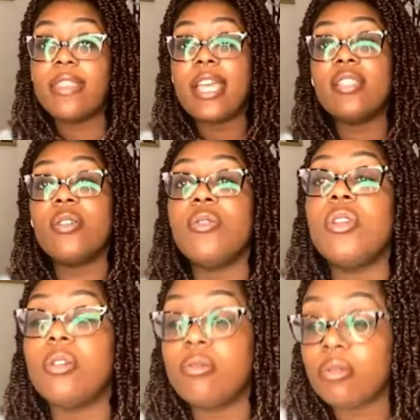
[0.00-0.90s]
That's on
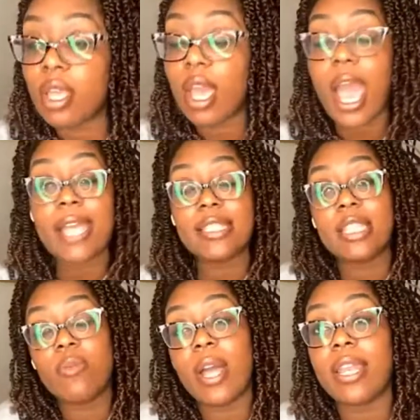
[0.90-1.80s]
you. I
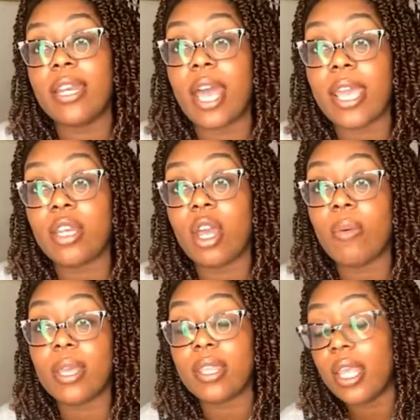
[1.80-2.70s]
sleep well at night
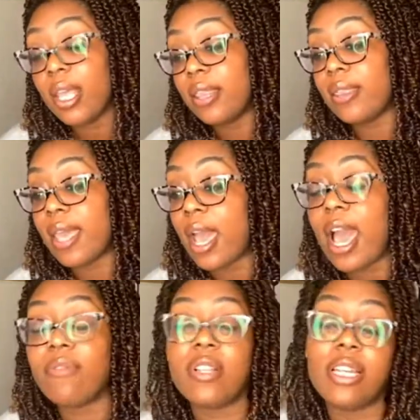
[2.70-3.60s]
knowing that
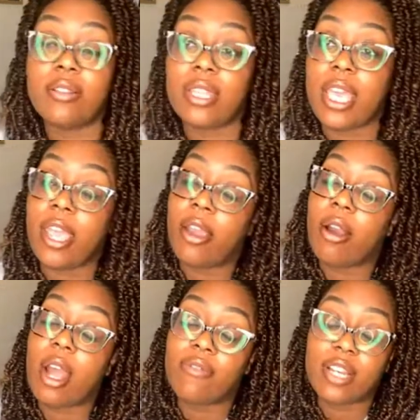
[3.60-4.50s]
I've cleared the
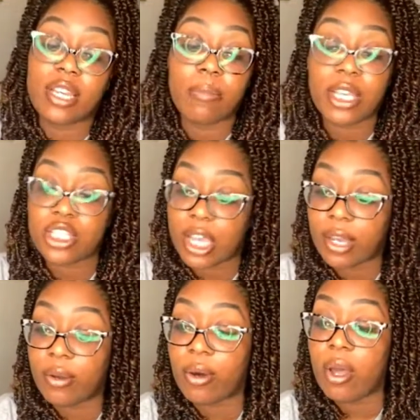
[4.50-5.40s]
air. I've cleared my
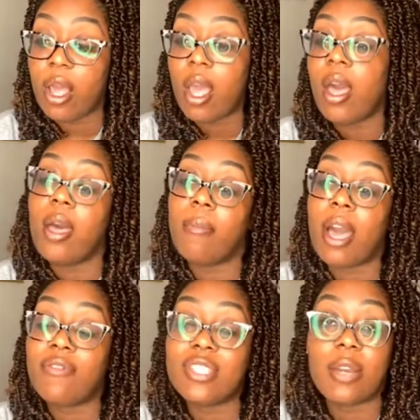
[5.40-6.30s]
channel.
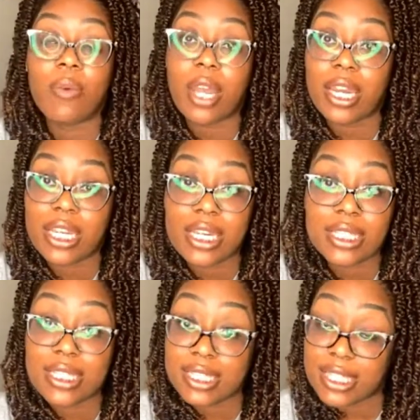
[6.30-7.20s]
I've said what I
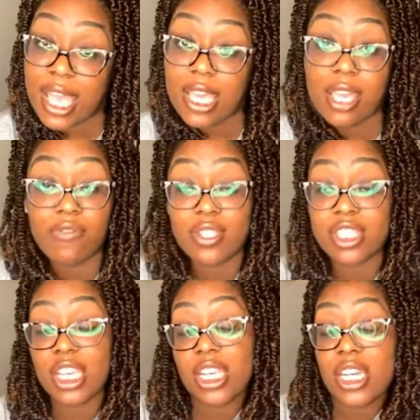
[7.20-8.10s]
needed to say. If you've
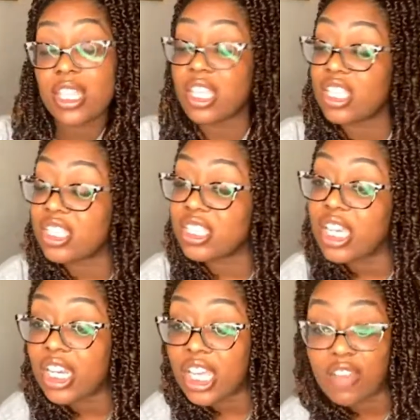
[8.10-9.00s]
seen it, then you've
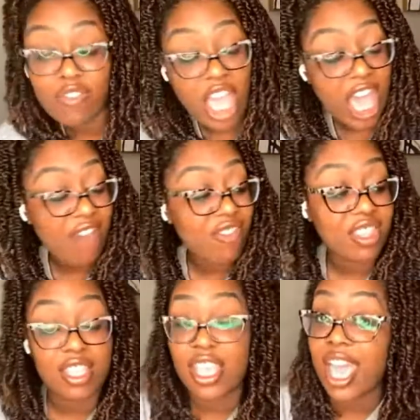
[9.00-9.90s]
seen it. If you
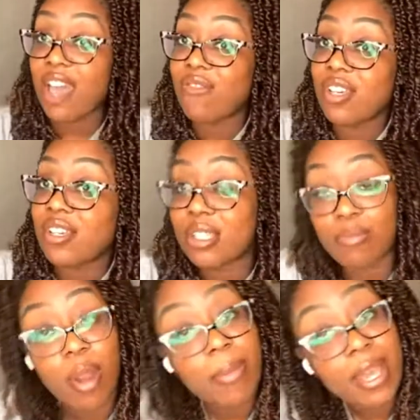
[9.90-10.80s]
haven't, then you haven't, because I'm
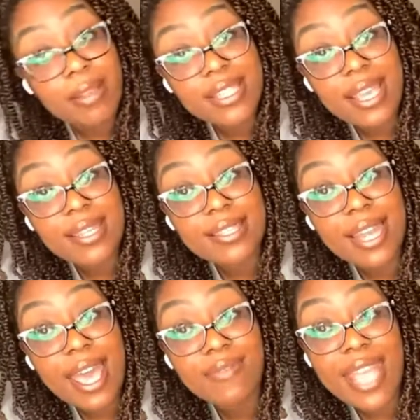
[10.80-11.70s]
probably going to take this
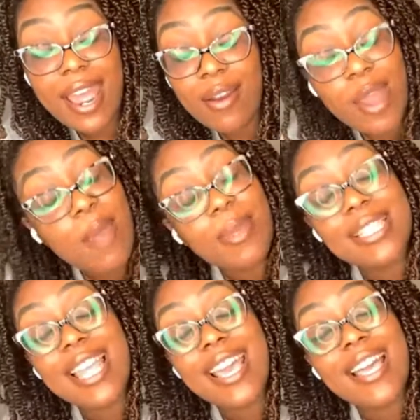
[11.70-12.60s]
live down
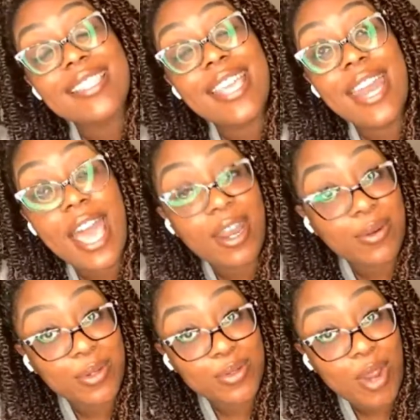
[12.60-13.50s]
because, like I said, I
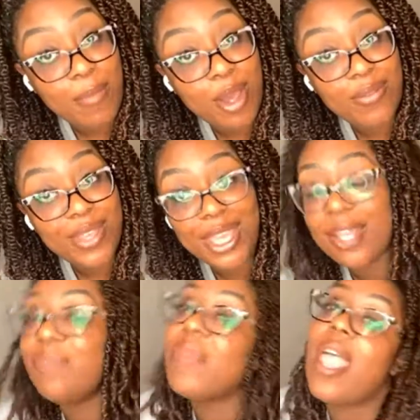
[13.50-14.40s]
don't do drama over here.